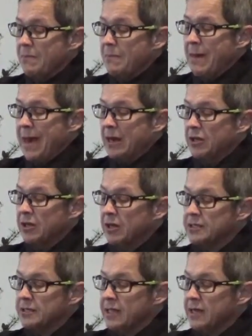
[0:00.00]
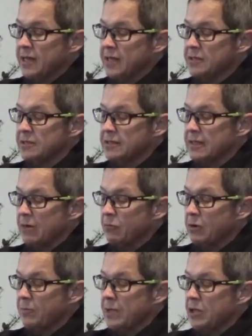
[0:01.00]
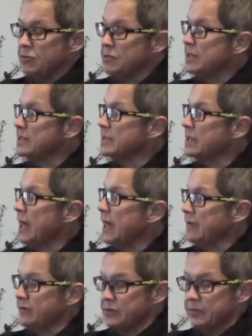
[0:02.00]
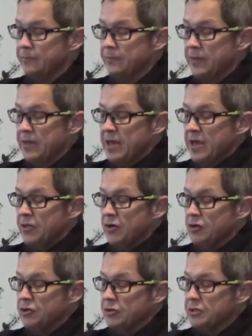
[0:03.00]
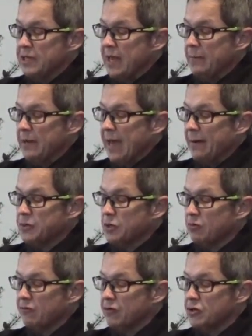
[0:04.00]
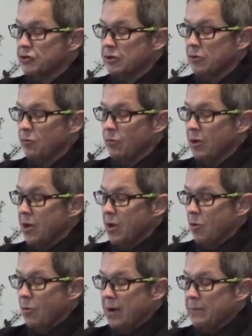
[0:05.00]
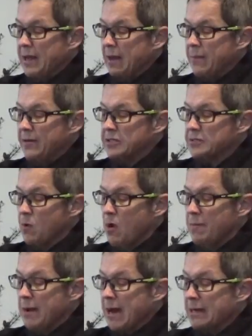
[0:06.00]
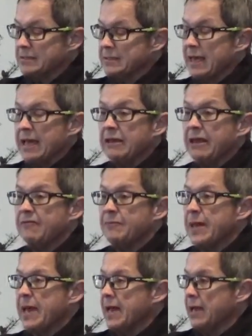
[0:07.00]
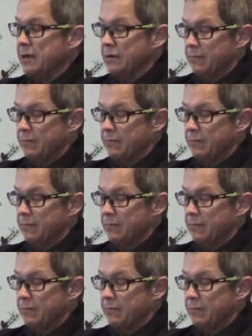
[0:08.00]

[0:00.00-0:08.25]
Pattatucks Indians that were to be used as slaves. Those who escaped capture were virtually wiped out by the smallpox they had left behind.